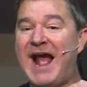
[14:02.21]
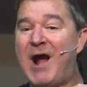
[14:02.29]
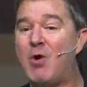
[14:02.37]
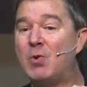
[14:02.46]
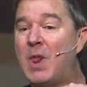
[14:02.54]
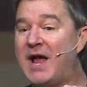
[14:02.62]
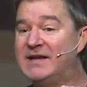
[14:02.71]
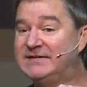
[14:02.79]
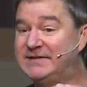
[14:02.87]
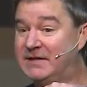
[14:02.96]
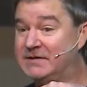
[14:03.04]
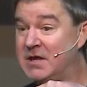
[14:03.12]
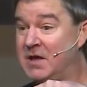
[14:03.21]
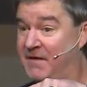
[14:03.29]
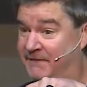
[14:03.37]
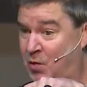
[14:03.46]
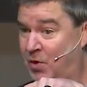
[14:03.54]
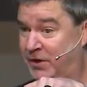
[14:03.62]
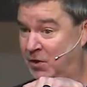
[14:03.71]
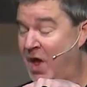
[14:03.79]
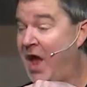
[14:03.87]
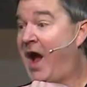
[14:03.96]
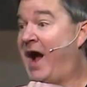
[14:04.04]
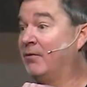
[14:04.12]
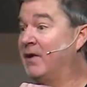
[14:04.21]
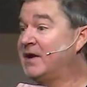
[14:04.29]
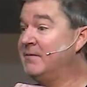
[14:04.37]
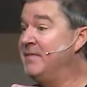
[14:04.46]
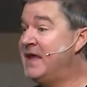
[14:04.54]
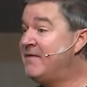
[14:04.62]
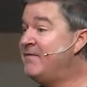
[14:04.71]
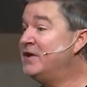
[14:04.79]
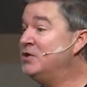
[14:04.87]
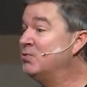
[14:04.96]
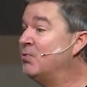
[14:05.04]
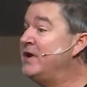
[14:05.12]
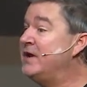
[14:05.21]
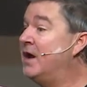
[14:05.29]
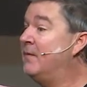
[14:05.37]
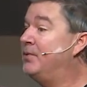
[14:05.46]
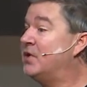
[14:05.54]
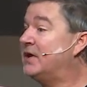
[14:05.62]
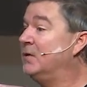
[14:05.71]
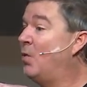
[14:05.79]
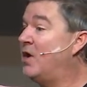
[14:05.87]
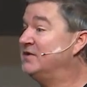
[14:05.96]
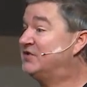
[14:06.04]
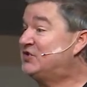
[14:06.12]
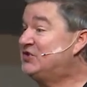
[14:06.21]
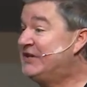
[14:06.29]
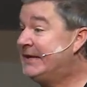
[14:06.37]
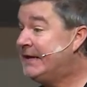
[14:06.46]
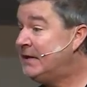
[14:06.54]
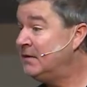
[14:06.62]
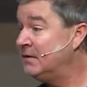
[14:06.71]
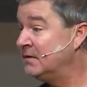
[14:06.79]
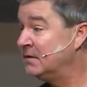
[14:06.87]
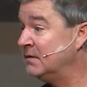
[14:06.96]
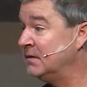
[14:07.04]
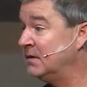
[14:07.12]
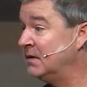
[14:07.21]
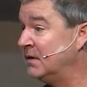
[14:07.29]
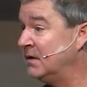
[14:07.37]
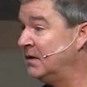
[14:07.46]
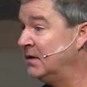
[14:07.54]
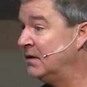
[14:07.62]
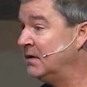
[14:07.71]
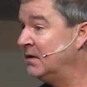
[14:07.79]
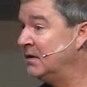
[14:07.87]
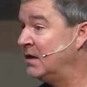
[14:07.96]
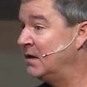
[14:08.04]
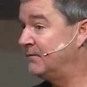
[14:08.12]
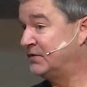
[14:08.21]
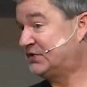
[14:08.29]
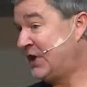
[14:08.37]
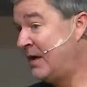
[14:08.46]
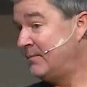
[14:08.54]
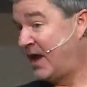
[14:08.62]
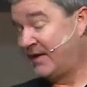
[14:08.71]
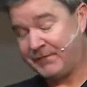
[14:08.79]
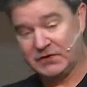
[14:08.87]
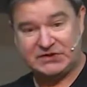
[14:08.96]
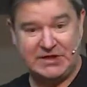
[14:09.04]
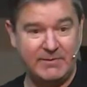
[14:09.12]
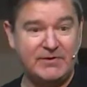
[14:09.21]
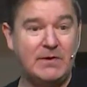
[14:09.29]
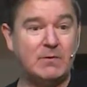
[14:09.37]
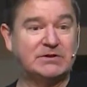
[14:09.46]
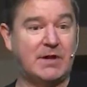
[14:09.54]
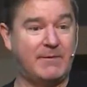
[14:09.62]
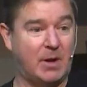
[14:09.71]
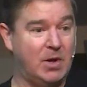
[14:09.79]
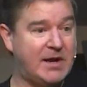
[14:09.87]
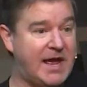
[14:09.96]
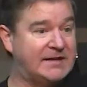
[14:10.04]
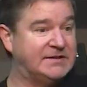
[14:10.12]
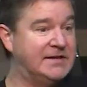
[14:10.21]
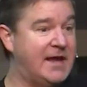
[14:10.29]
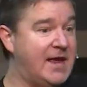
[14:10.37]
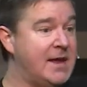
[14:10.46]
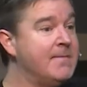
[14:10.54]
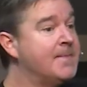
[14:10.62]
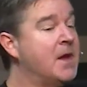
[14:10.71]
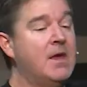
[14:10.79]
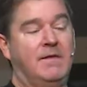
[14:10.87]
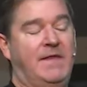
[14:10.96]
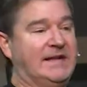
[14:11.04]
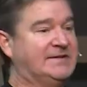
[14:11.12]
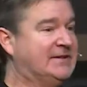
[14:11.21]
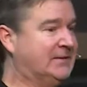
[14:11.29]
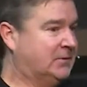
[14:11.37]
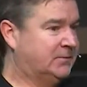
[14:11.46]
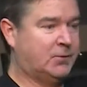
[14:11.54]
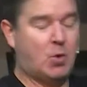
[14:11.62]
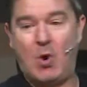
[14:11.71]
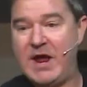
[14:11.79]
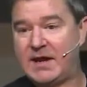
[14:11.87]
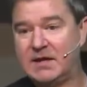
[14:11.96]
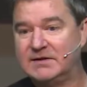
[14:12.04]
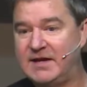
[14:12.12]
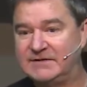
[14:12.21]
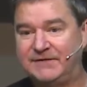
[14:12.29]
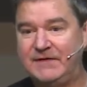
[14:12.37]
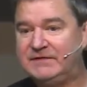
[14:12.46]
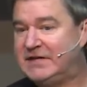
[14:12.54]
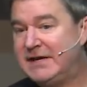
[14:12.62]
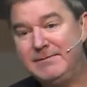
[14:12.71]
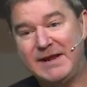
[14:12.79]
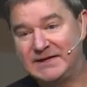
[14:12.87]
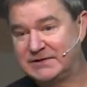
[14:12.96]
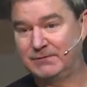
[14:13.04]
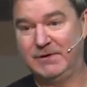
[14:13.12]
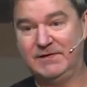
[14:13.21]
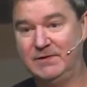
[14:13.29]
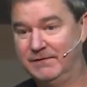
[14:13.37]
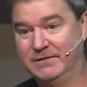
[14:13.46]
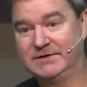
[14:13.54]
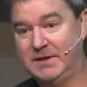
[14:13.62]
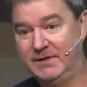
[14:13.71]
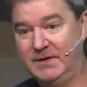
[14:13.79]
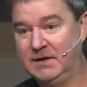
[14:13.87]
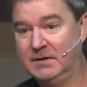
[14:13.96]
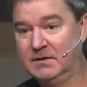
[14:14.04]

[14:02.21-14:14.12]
outlines it for you. I recommend that you read a book in one sitting. For some, like 1 Timothy, which I'm going to look at today, that's quick, takes 15 minutes to read through 1 Timothy.